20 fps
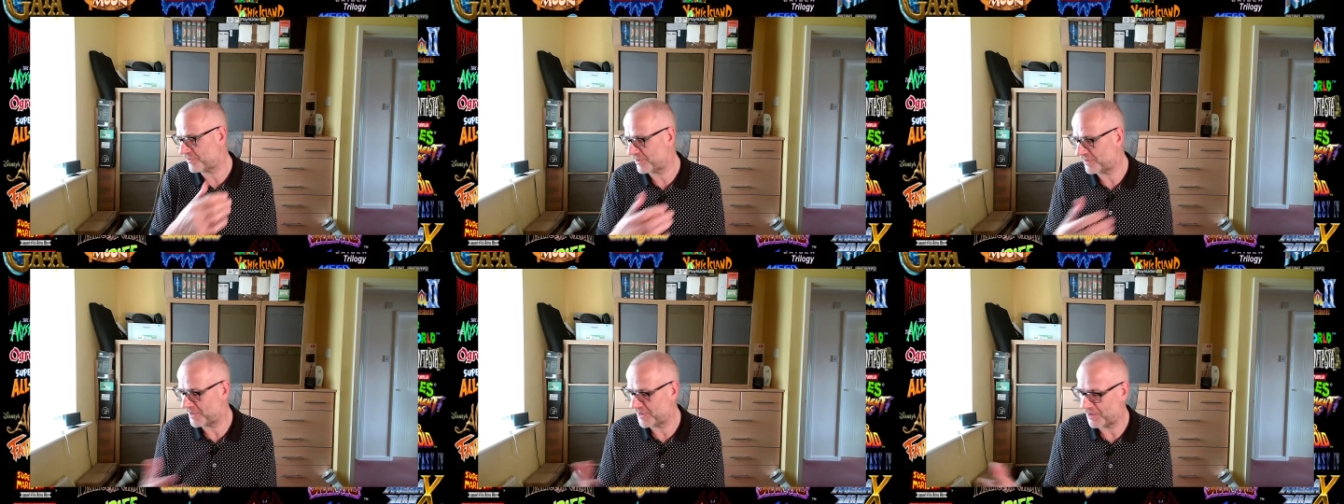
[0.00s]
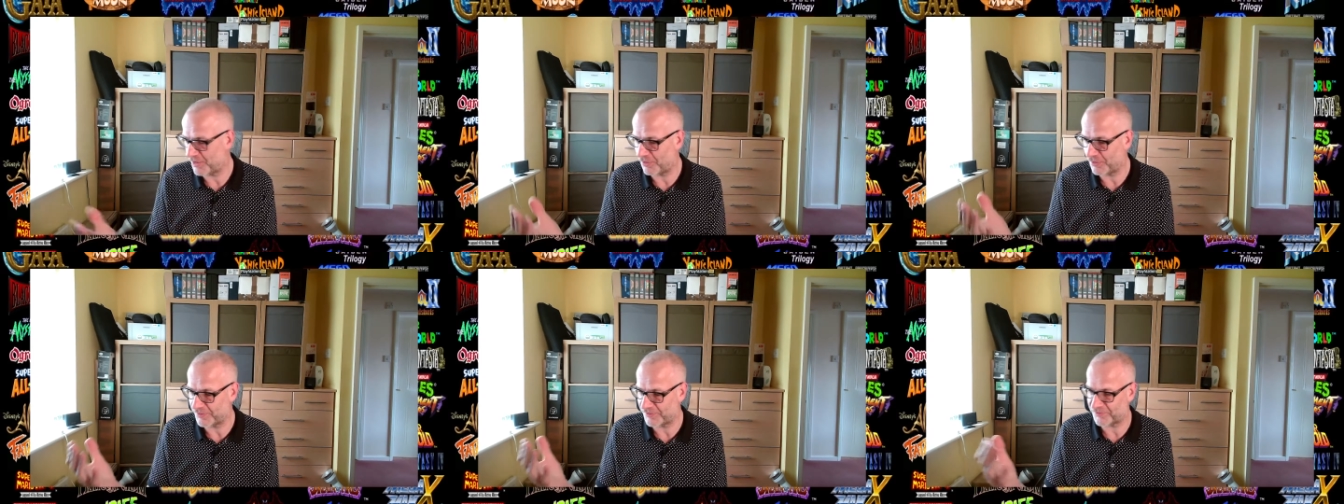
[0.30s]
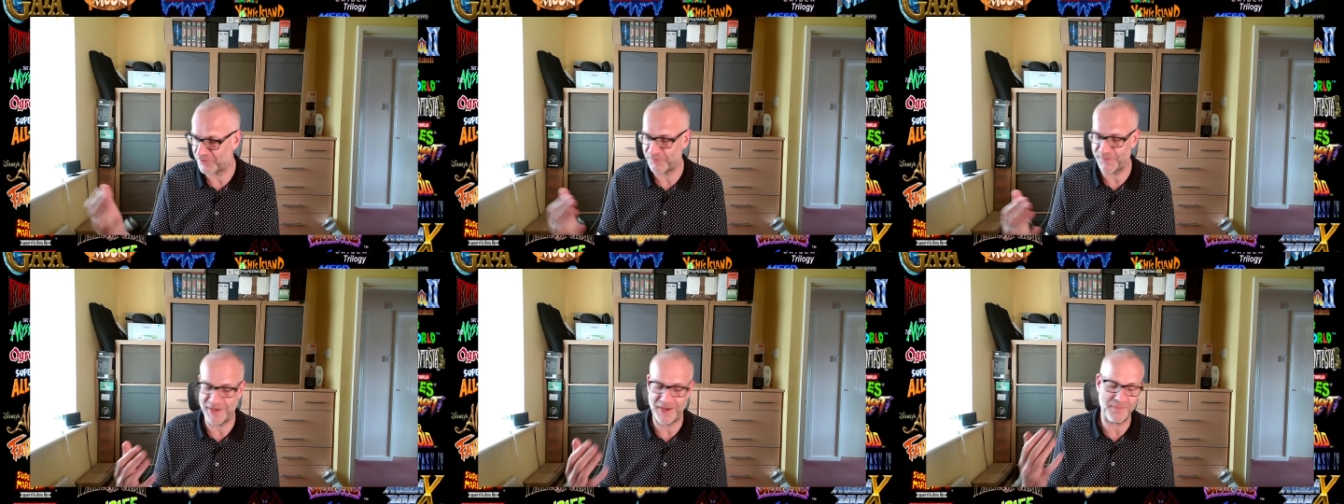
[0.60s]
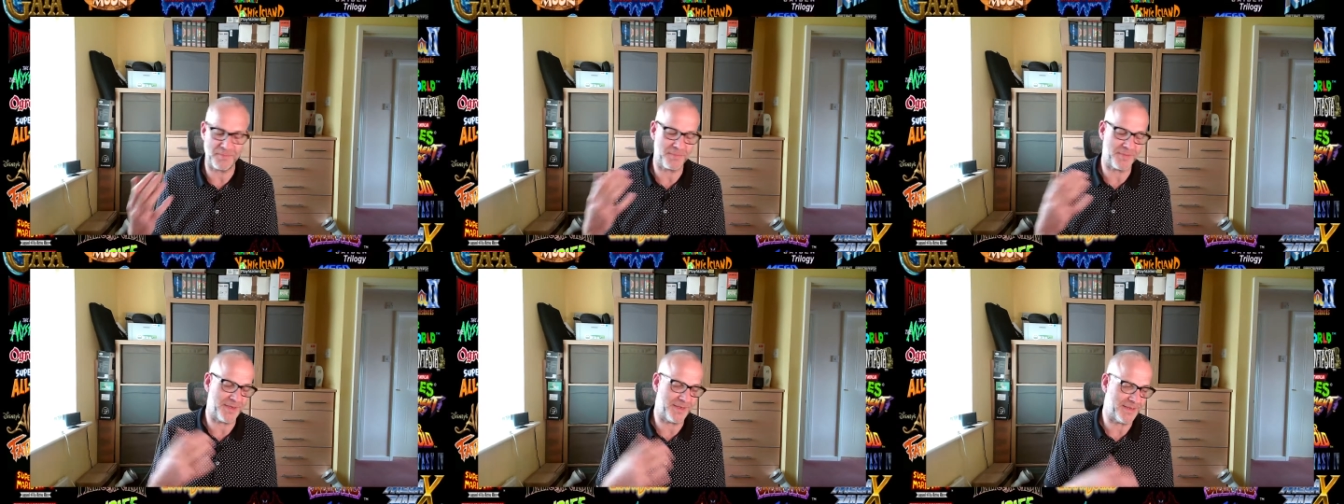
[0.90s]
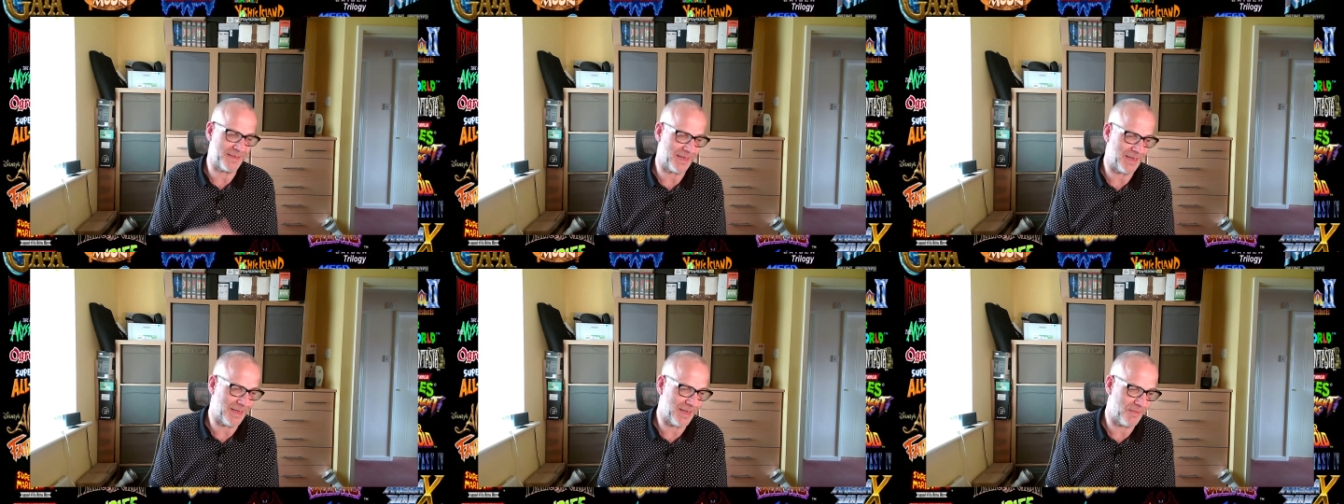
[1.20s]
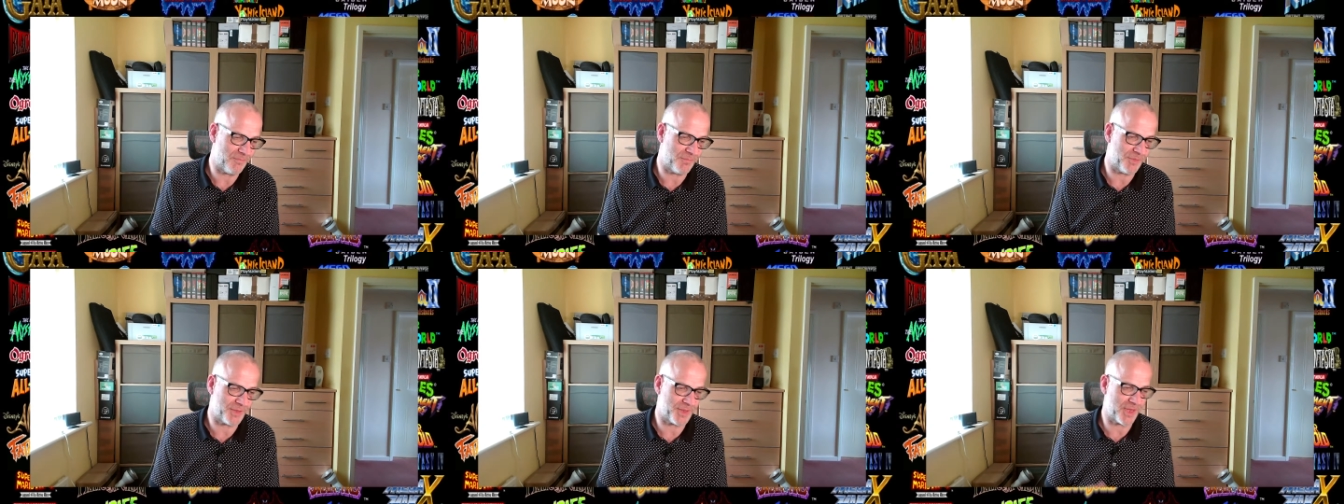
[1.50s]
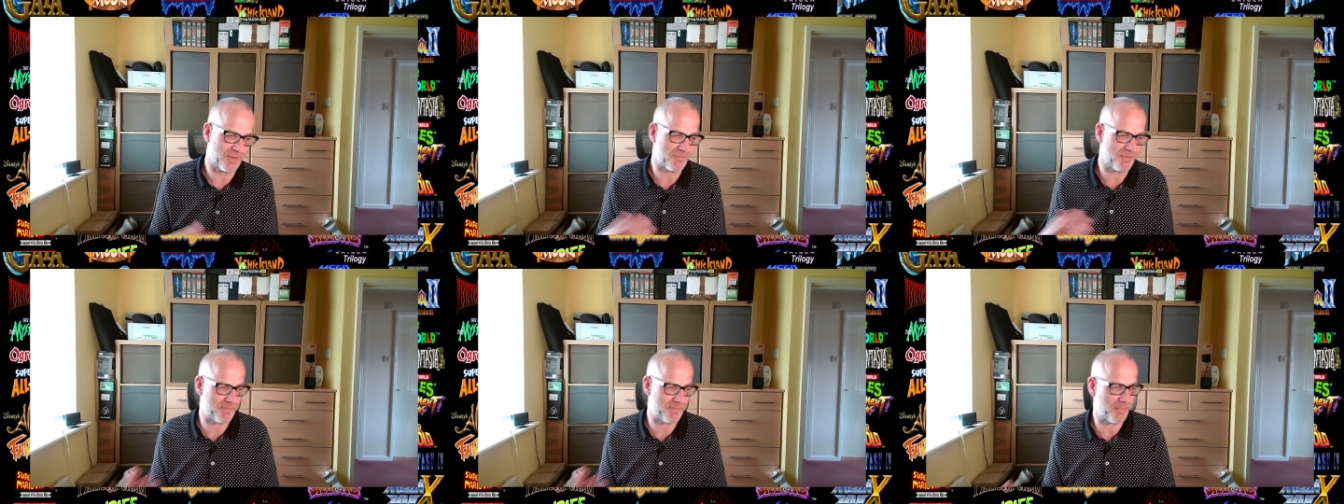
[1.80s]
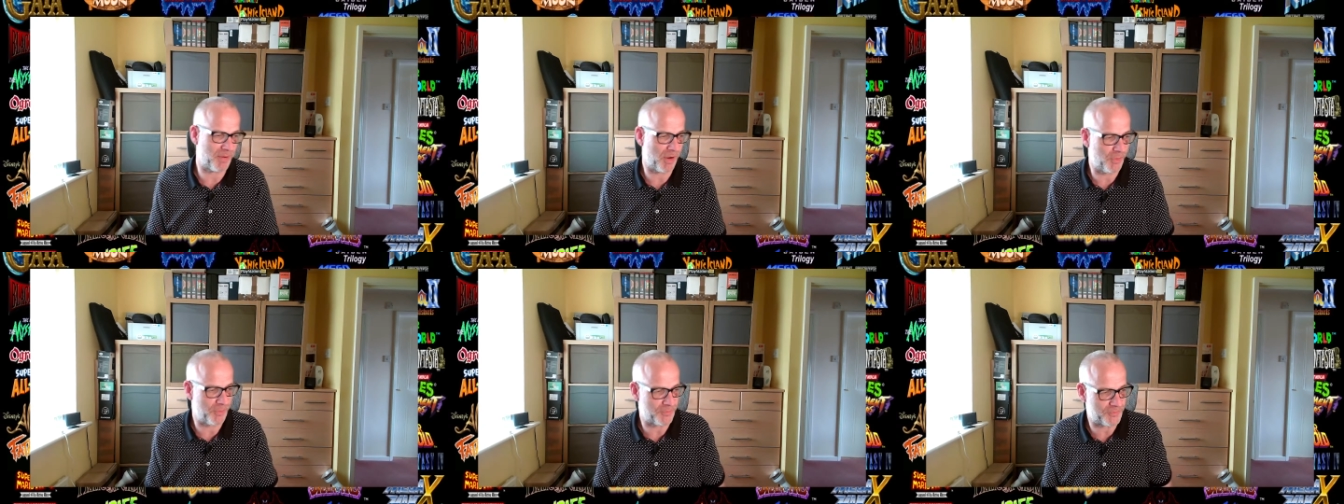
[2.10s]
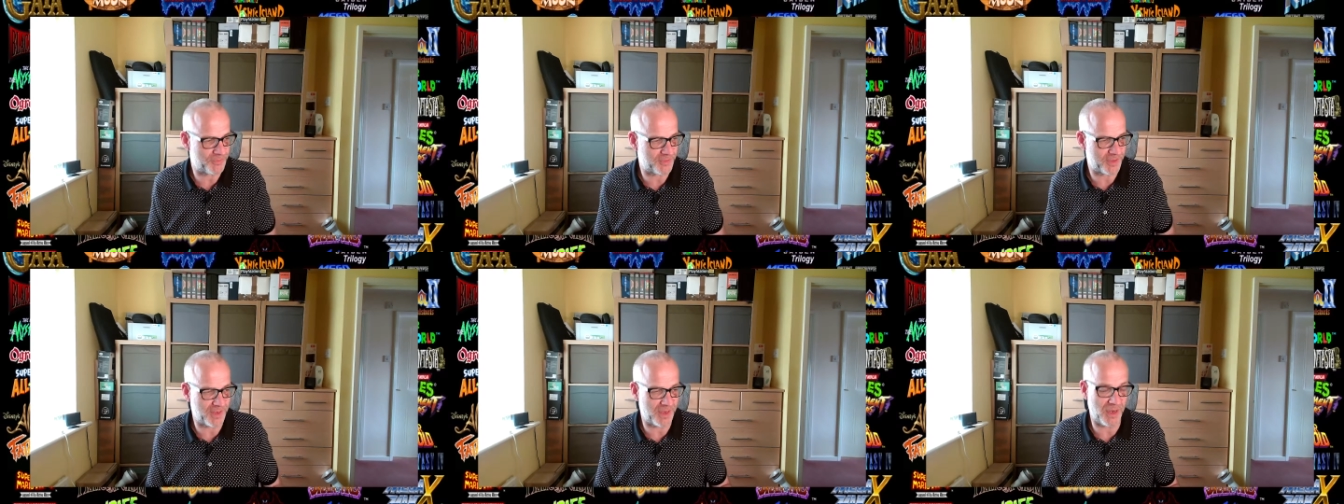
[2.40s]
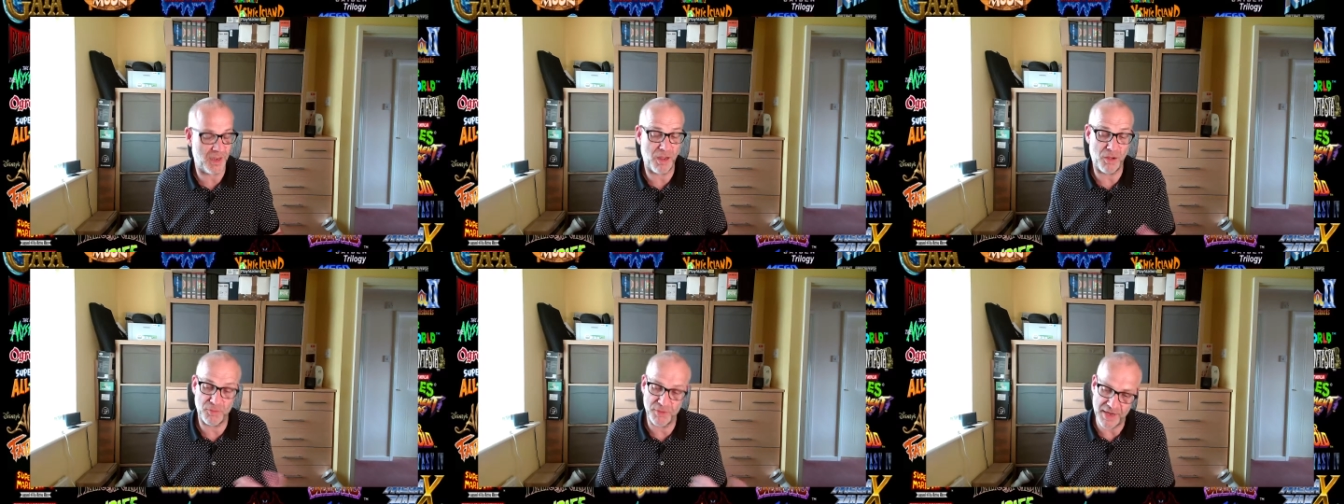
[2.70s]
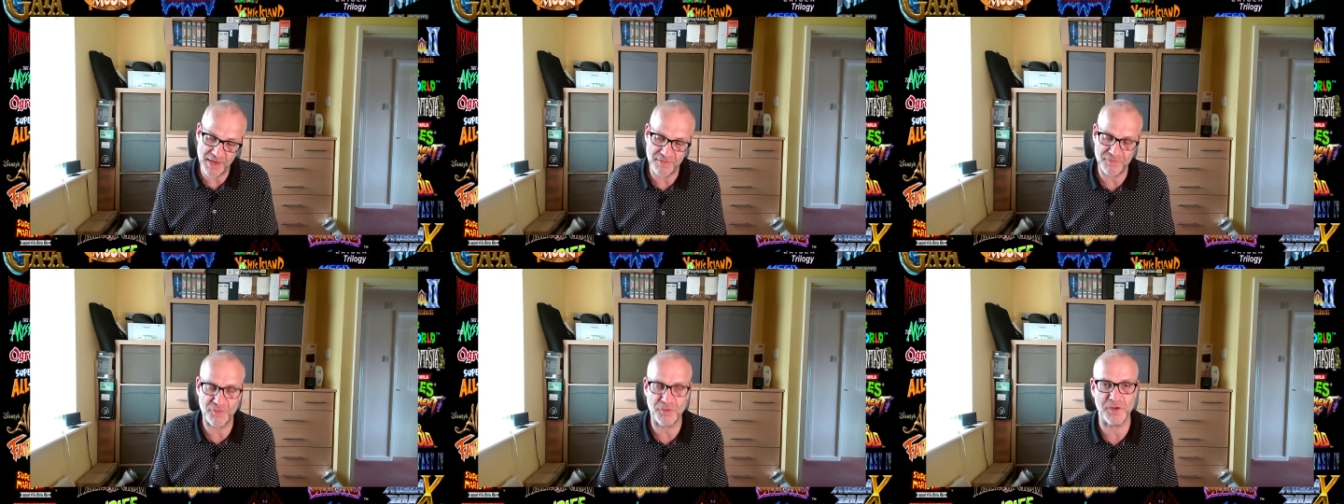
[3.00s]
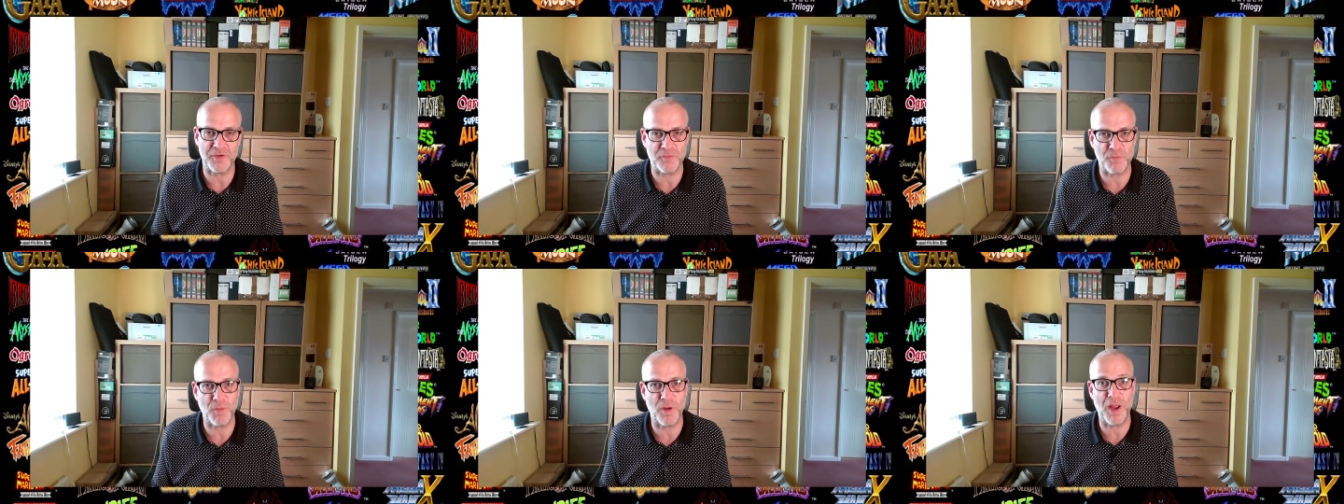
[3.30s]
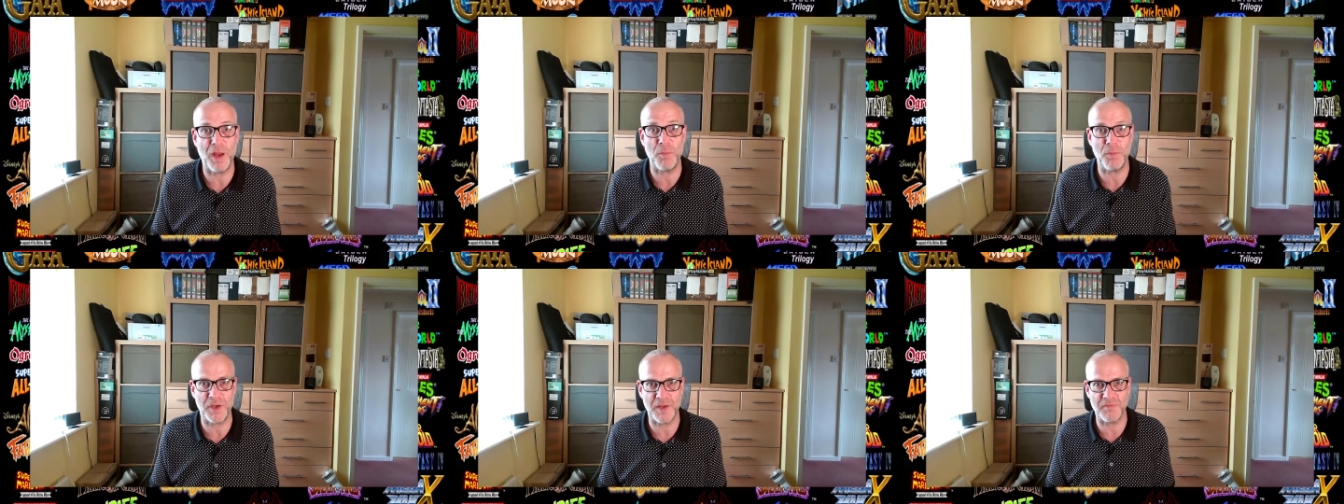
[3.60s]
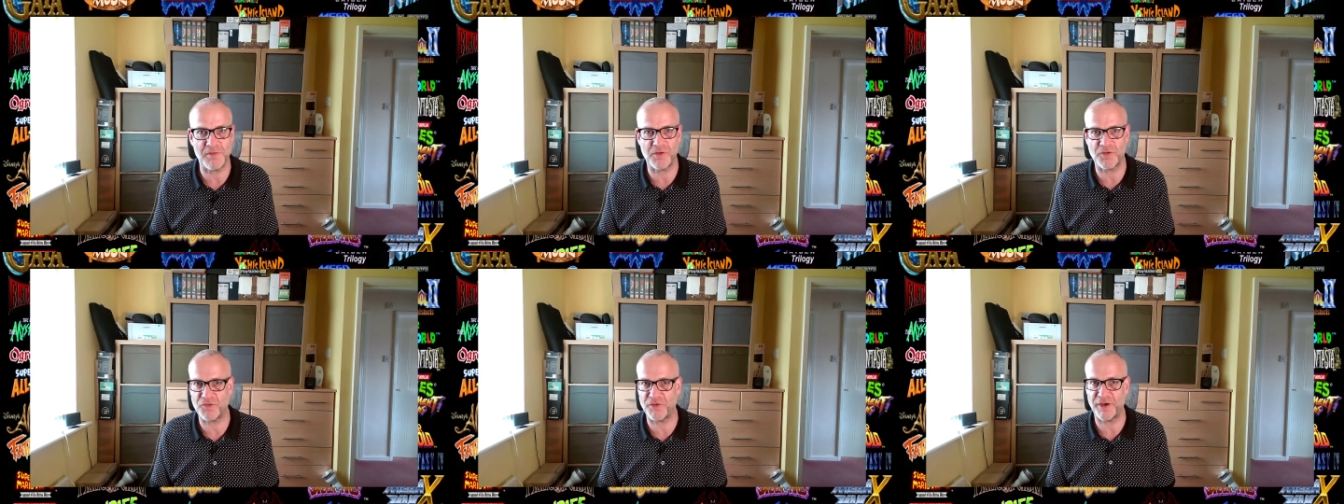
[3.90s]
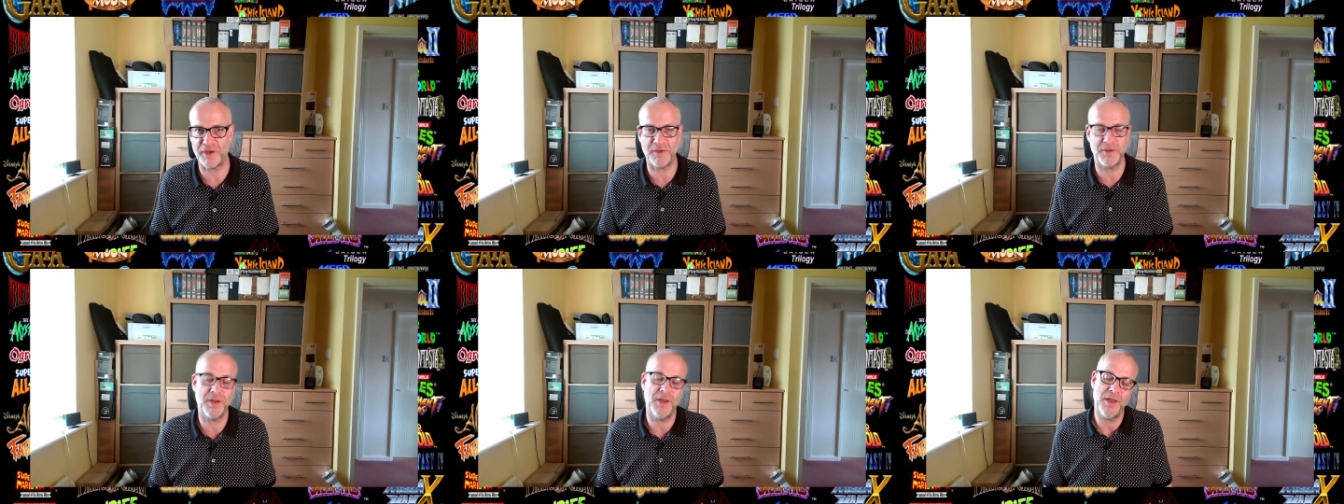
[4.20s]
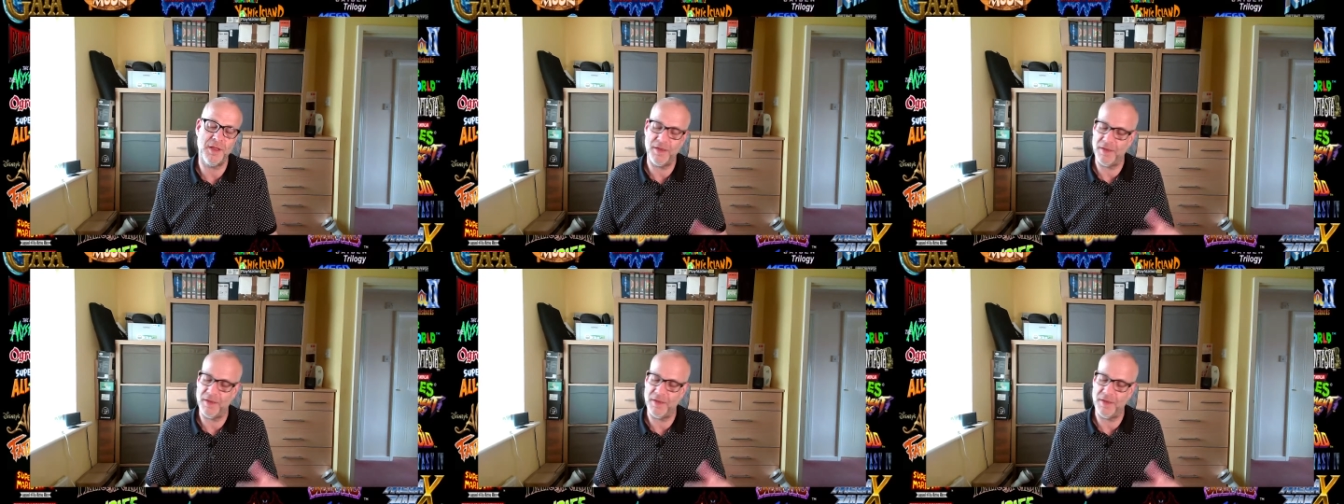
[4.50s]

the item, it hadn't been delivered, they'd reposted it. Oh yeah, it's on its way, we'll give you a tracking.